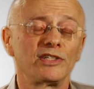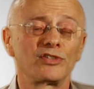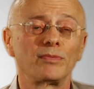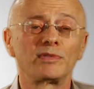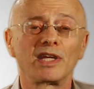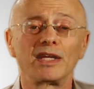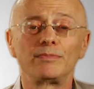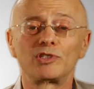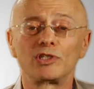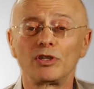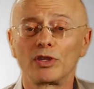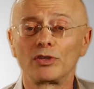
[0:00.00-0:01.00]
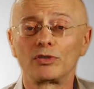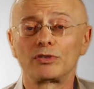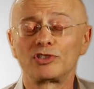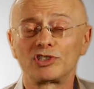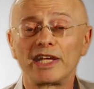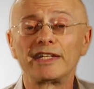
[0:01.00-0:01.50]
sometimes in other
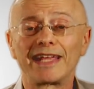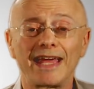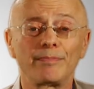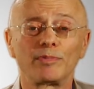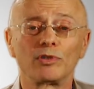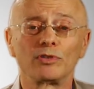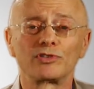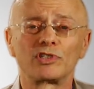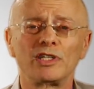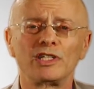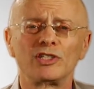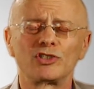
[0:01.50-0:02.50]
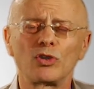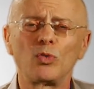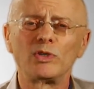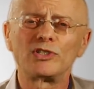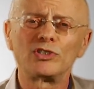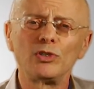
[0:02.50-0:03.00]
state capitals. So
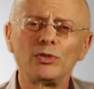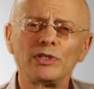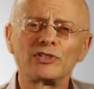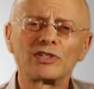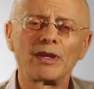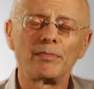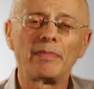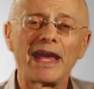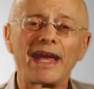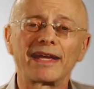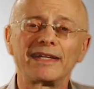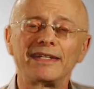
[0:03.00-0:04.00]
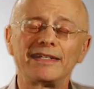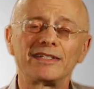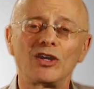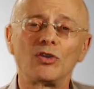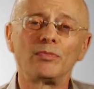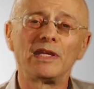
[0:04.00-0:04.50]
when students come back and they
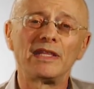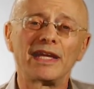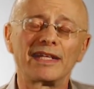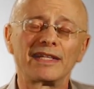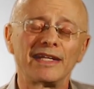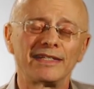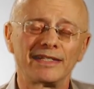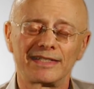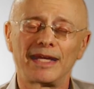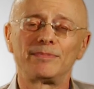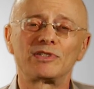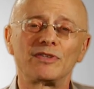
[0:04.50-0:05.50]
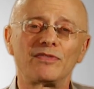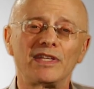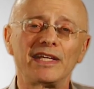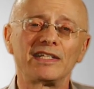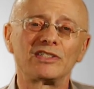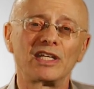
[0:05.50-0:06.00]
tell me that the types of
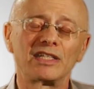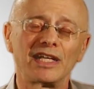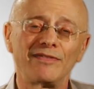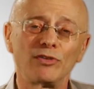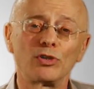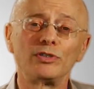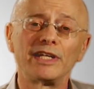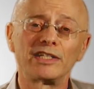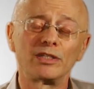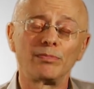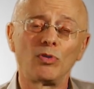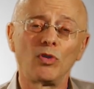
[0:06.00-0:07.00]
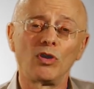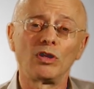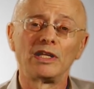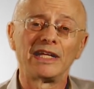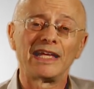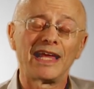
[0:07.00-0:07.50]
things that they've learned at
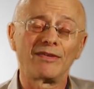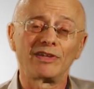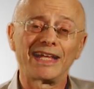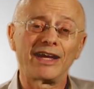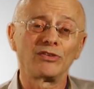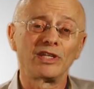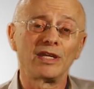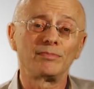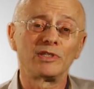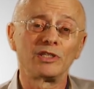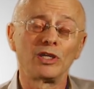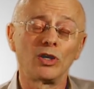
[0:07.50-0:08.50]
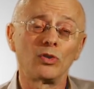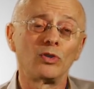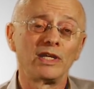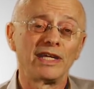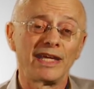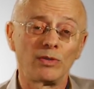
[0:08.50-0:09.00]
DePaul have allowed them to go
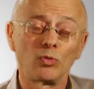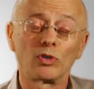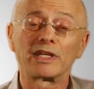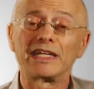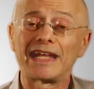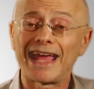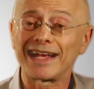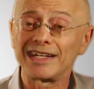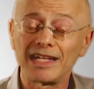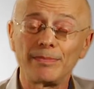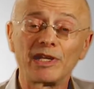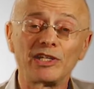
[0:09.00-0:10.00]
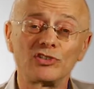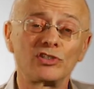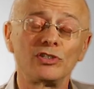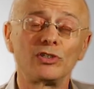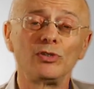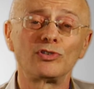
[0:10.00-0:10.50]
and work in academic
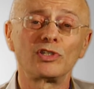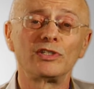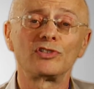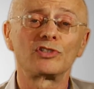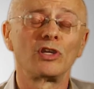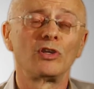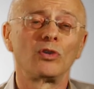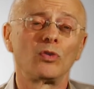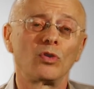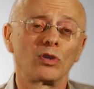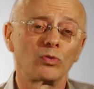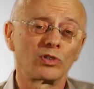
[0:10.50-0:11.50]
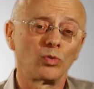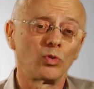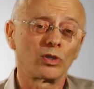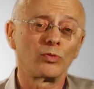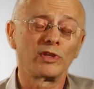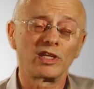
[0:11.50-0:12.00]
institutions or to
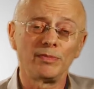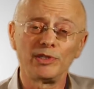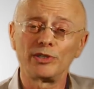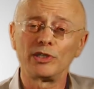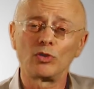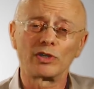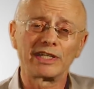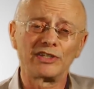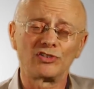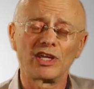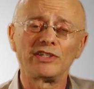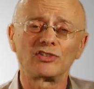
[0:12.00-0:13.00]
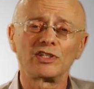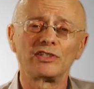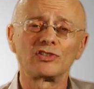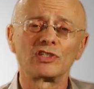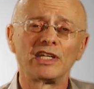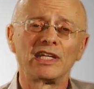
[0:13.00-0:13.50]
work with community
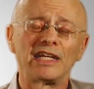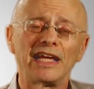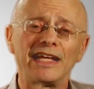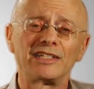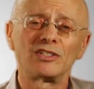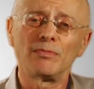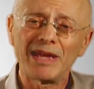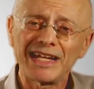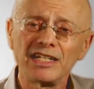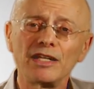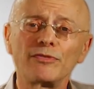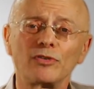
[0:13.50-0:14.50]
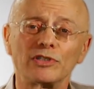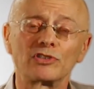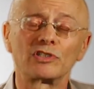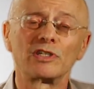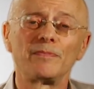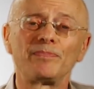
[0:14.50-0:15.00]
organizations and to make a
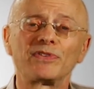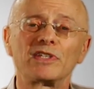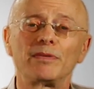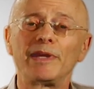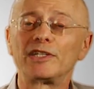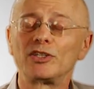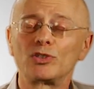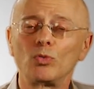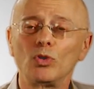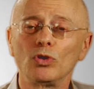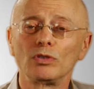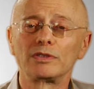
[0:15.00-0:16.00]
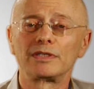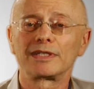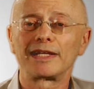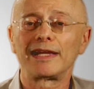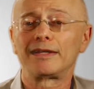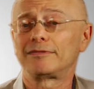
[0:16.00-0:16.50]
difference, to make this world
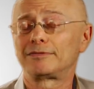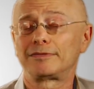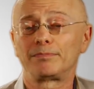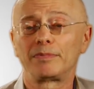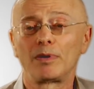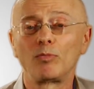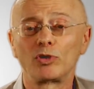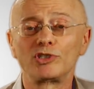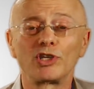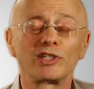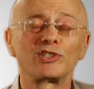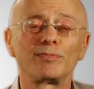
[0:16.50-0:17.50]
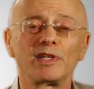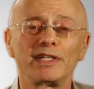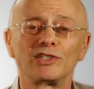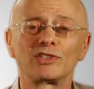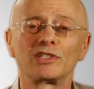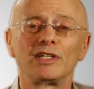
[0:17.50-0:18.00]
kind of a more just
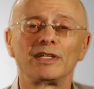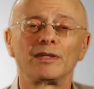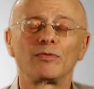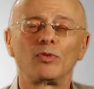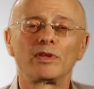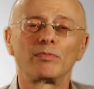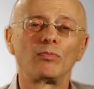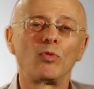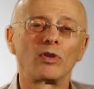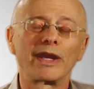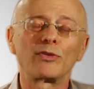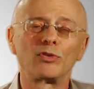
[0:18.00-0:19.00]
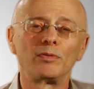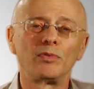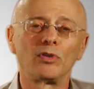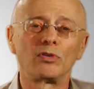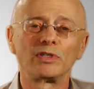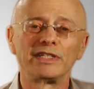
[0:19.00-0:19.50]
place with more
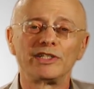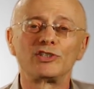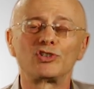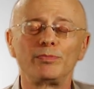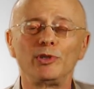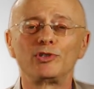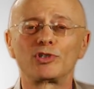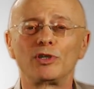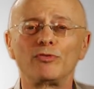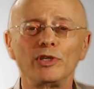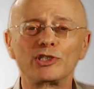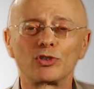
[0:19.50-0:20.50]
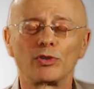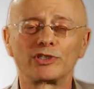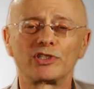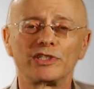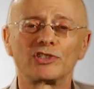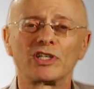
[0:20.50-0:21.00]
equitable distribution of
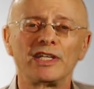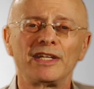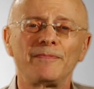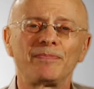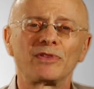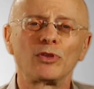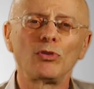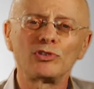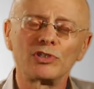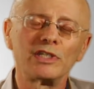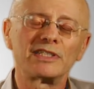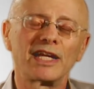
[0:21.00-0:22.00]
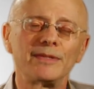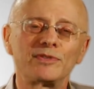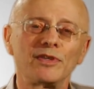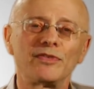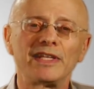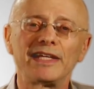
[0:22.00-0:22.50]
resources. Those are the types
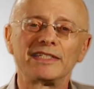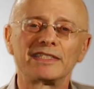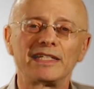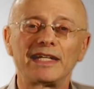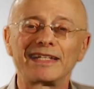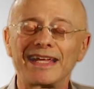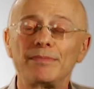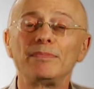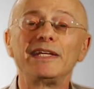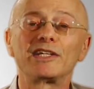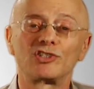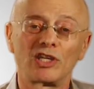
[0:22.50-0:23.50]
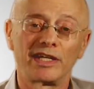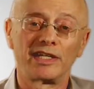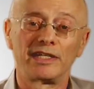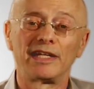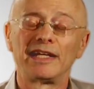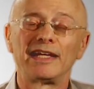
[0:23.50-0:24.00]
of things that get me
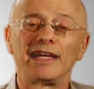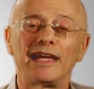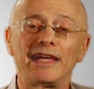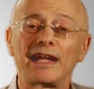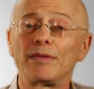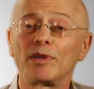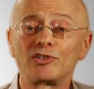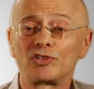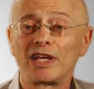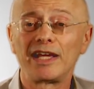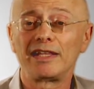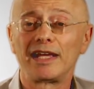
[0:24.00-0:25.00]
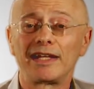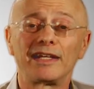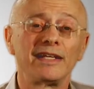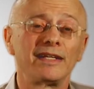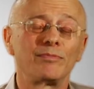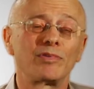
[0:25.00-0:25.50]
excited. And I must say that
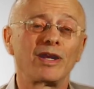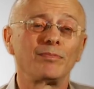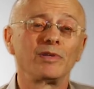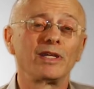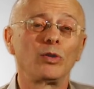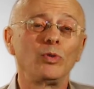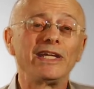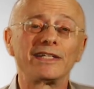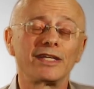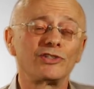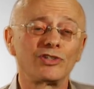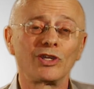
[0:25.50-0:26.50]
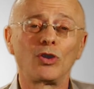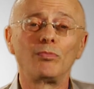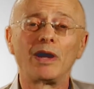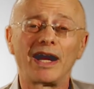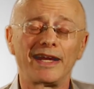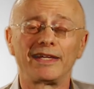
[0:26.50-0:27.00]
probably a week doesn't go
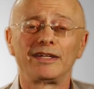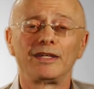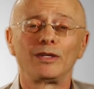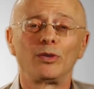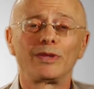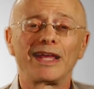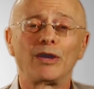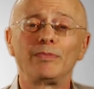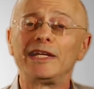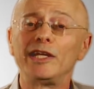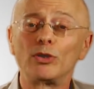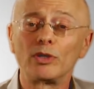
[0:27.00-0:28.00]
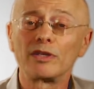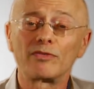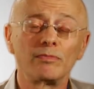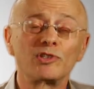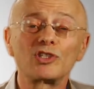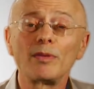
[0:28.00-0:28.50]
by without me hearing
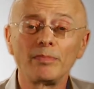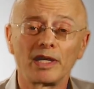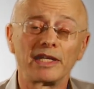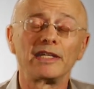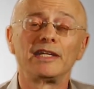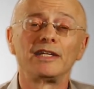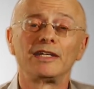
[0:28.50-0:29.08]
from somebody